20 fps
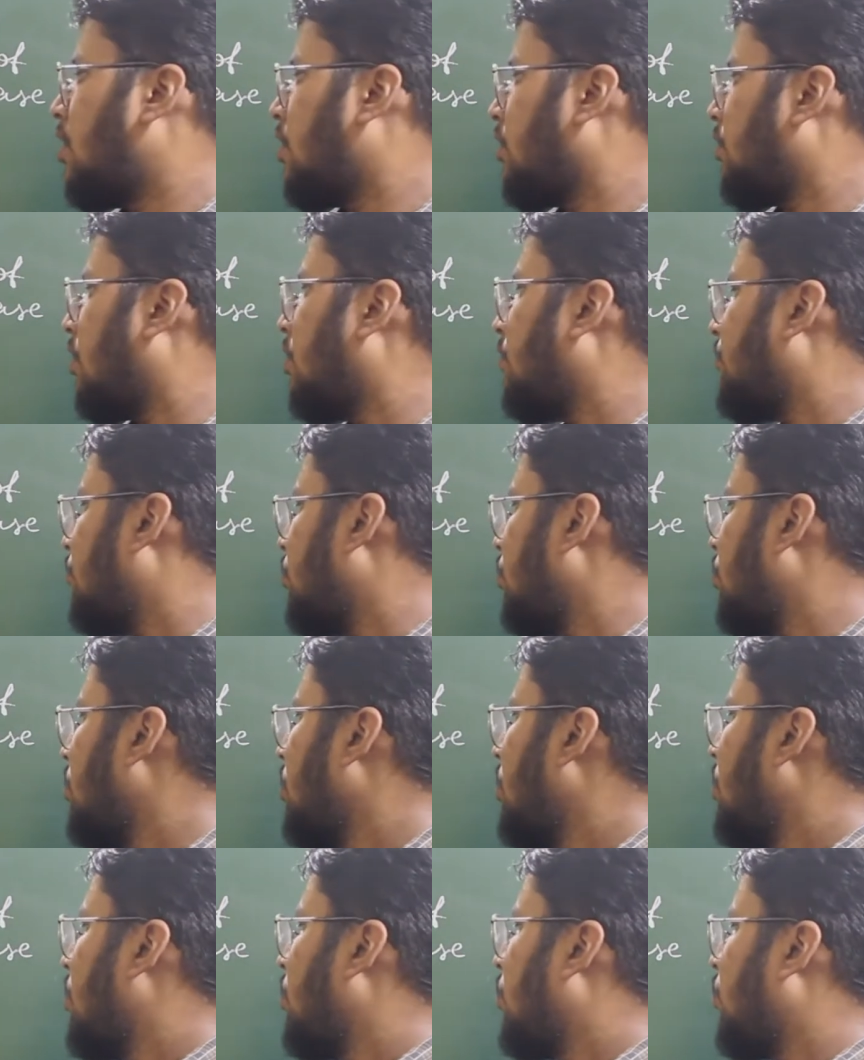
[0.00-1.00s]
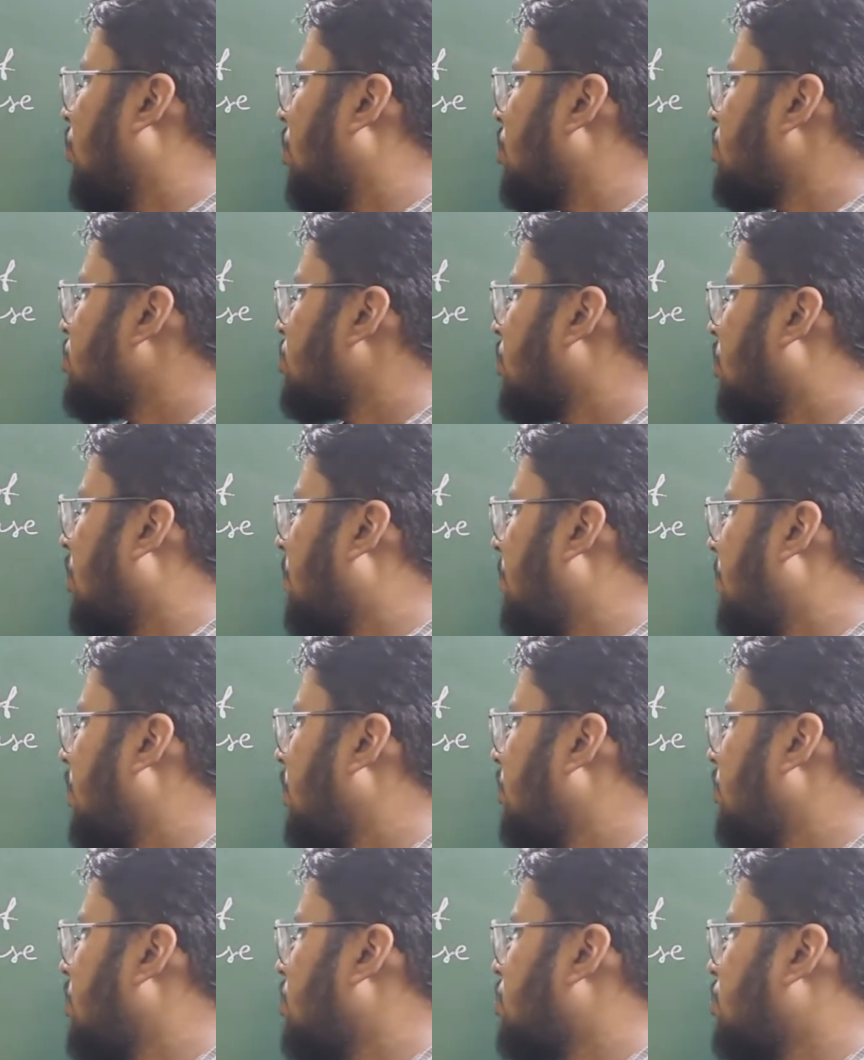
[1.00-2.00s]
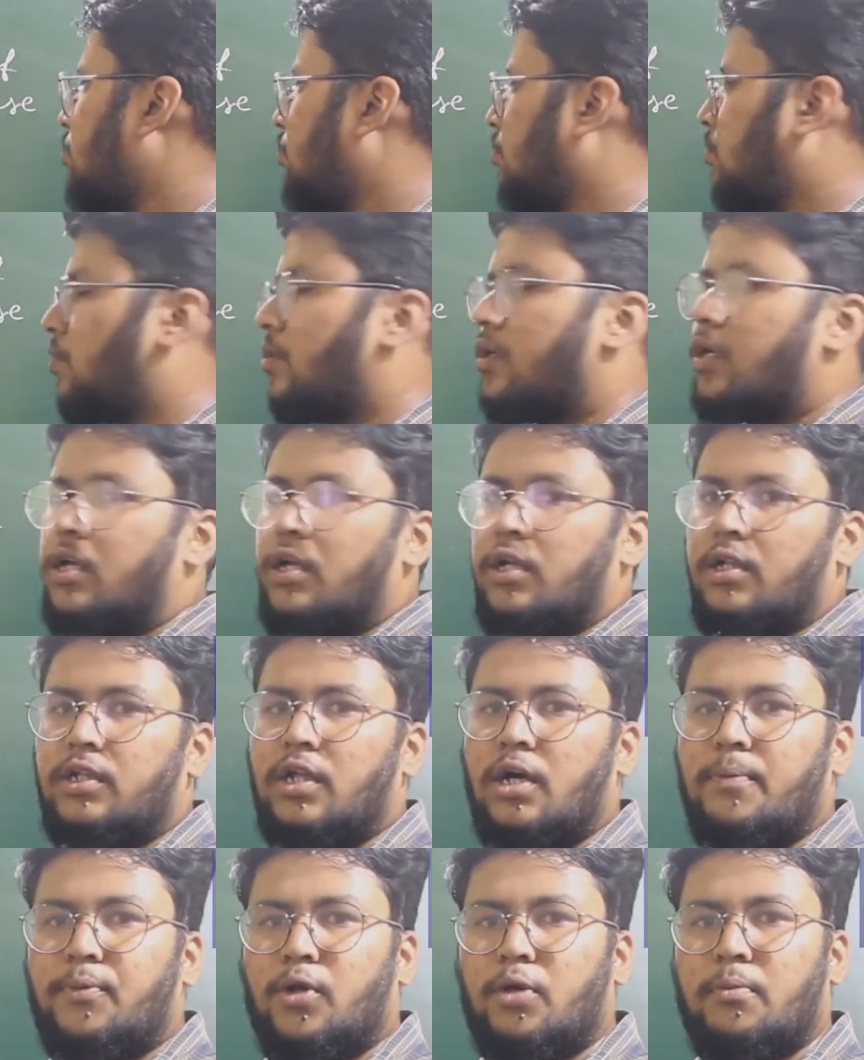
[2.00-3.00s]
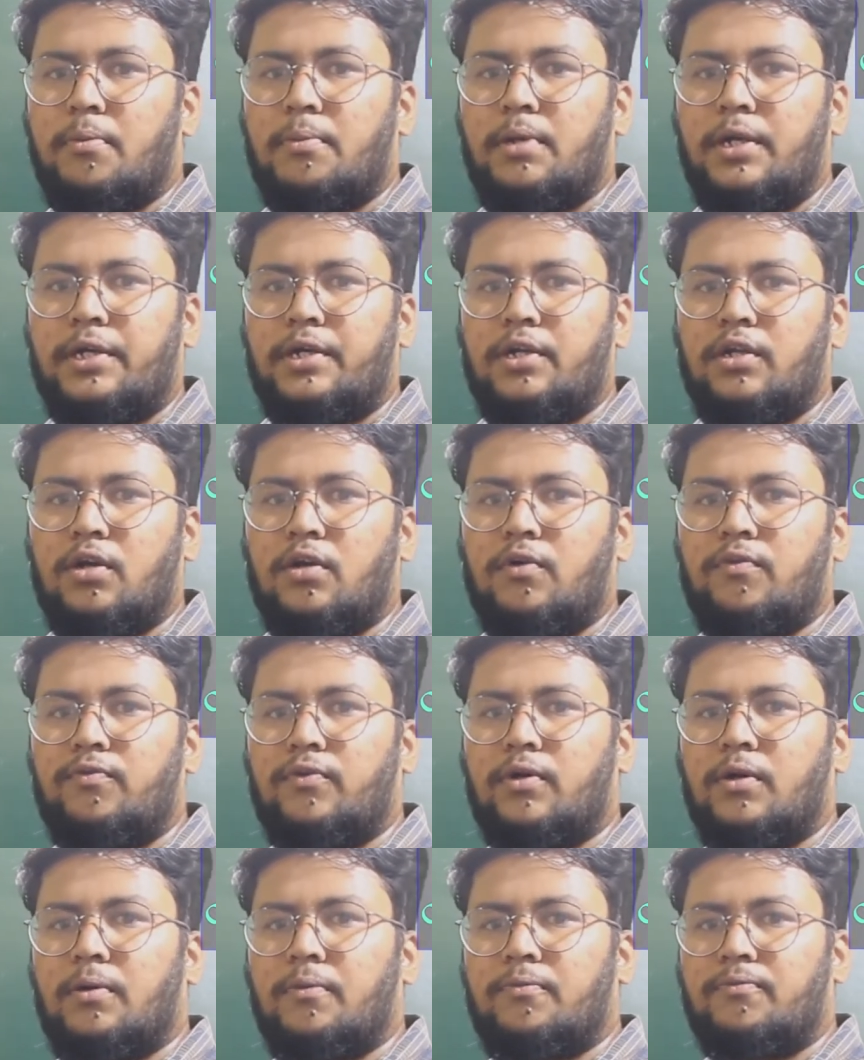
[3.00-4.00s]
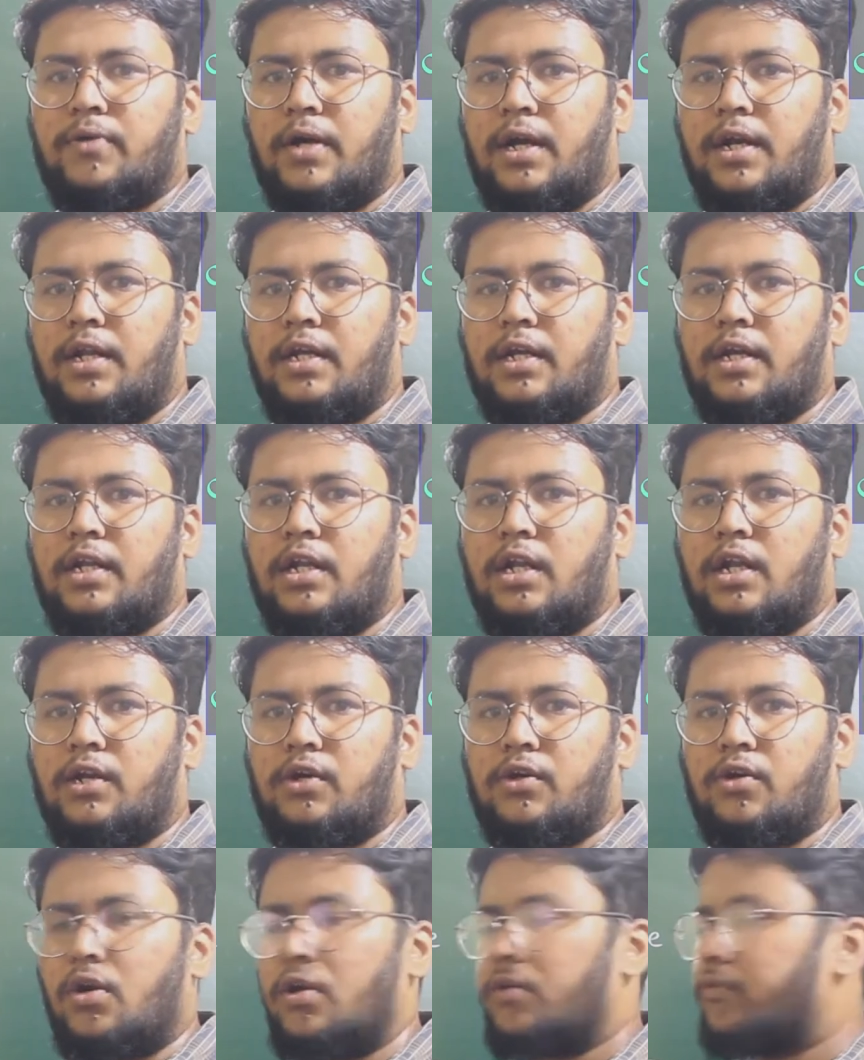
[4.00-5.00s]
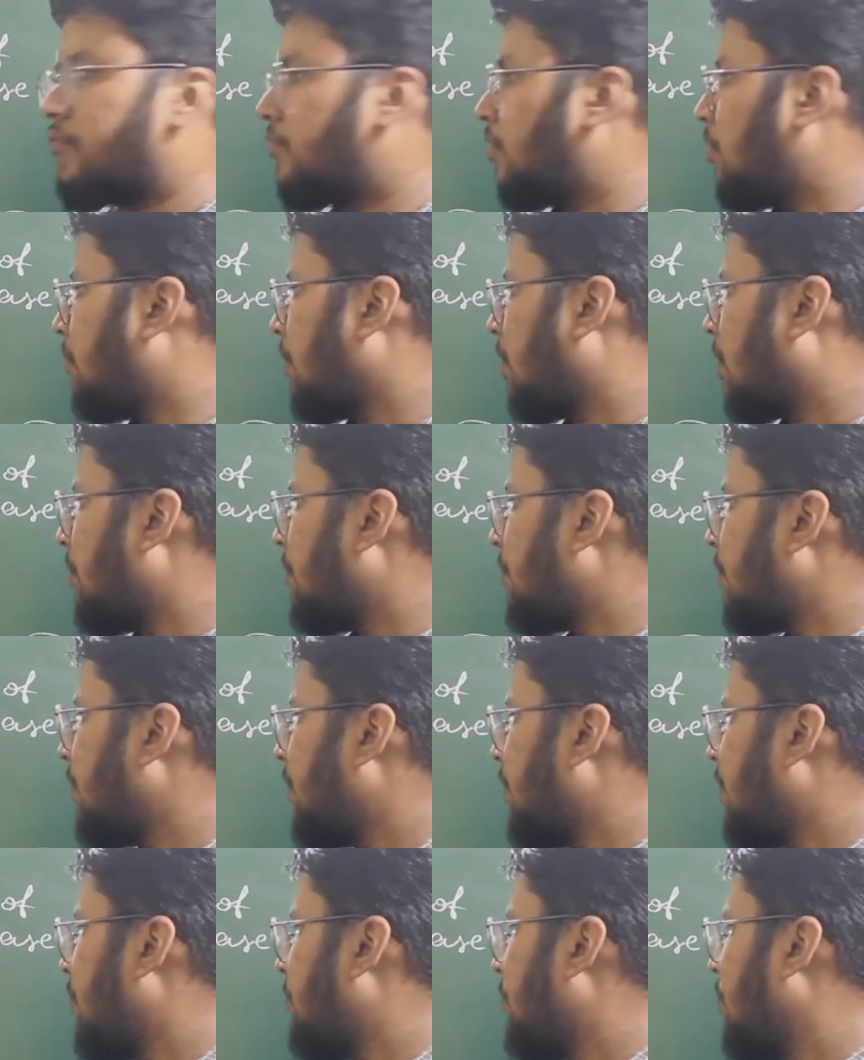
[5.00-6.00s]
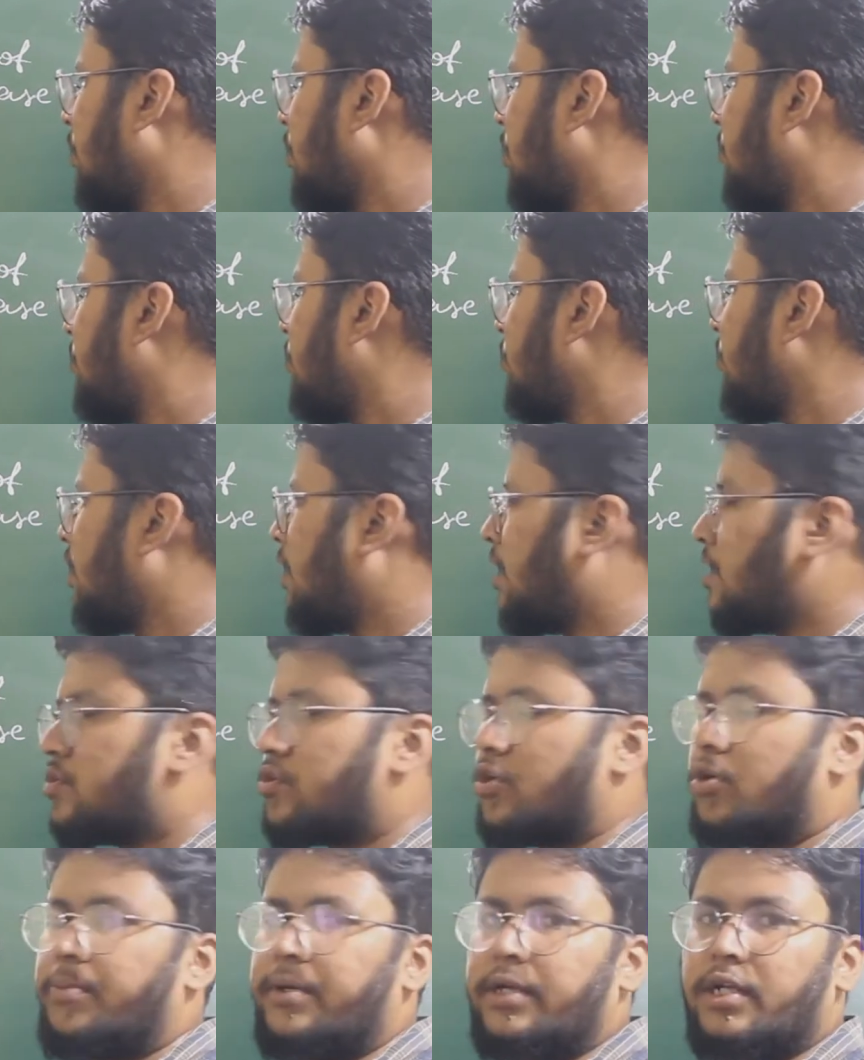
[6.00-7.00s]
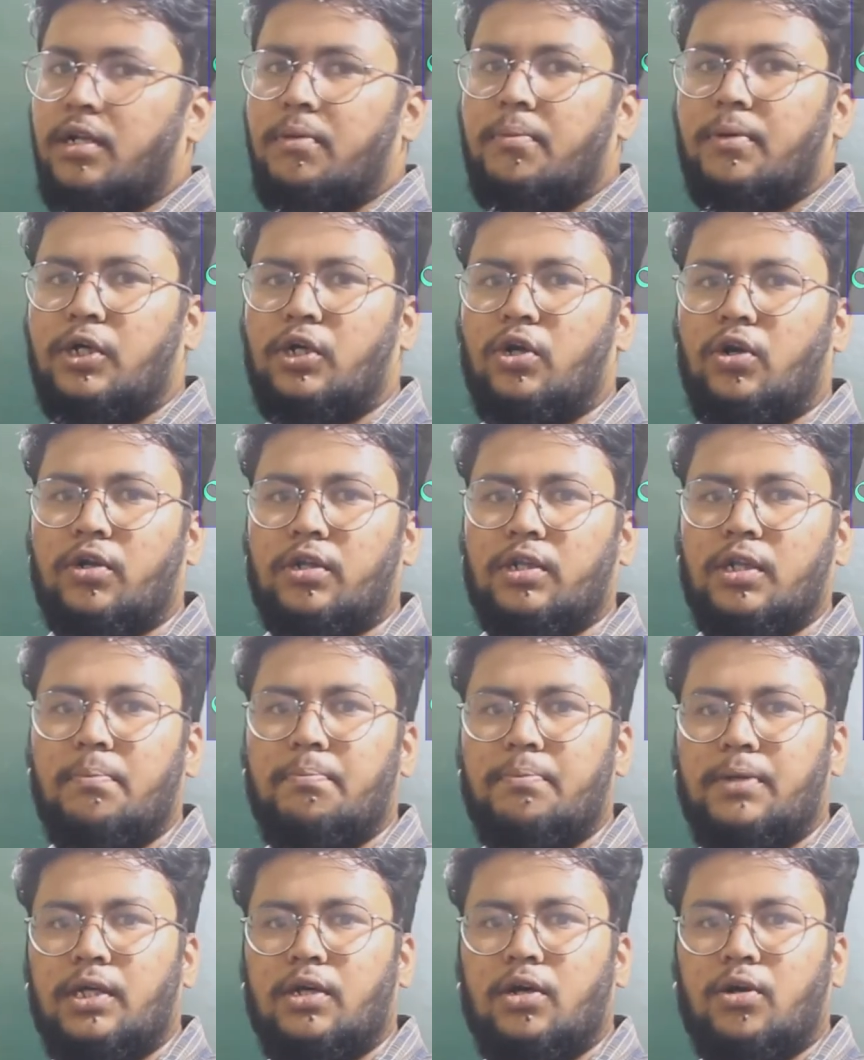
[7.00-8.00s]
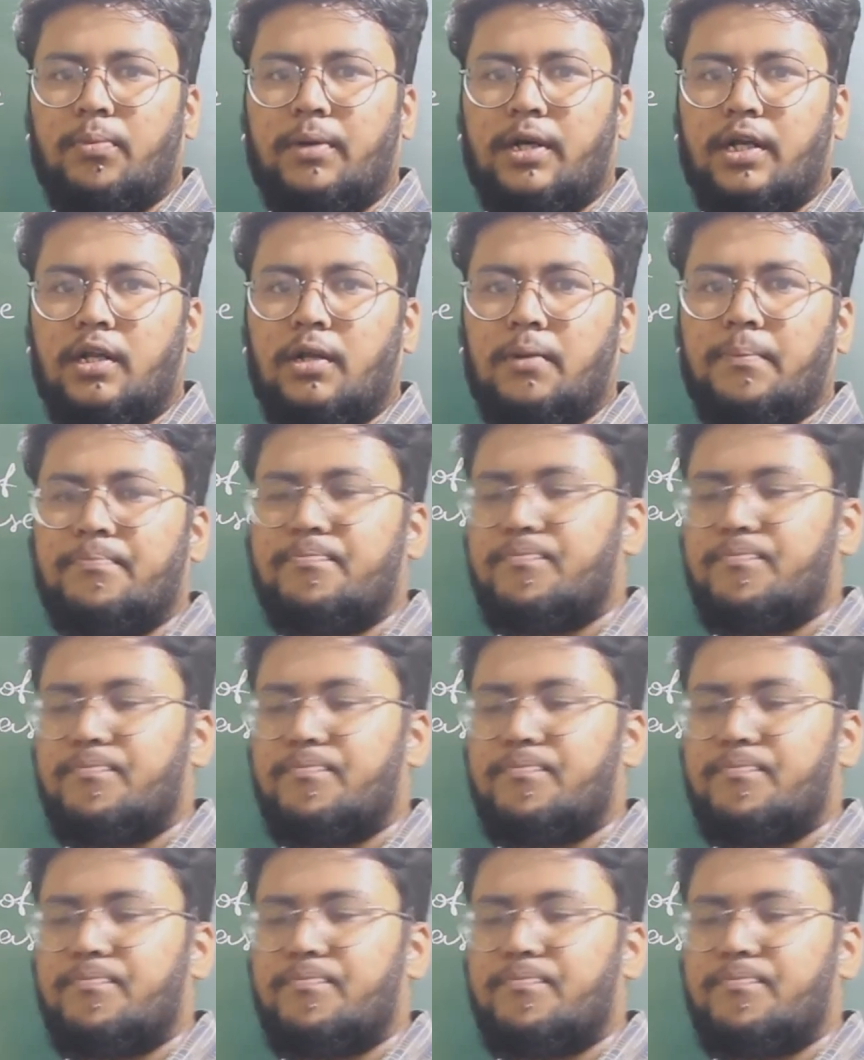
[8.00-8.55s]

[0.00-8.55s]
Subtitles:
Therefore, once you combine these two, the probability of finding an electron will be completely depending upon the s orbital but not on the p orbital.